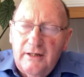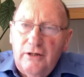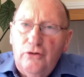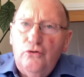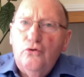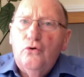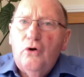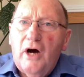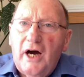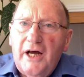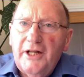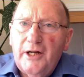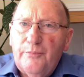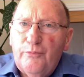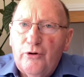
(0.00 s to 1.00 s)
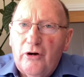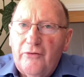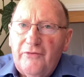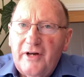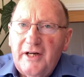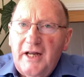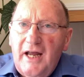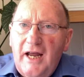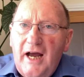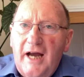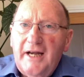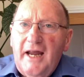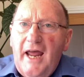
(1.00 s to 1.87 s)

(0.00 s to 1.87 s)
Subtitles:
no other prophet had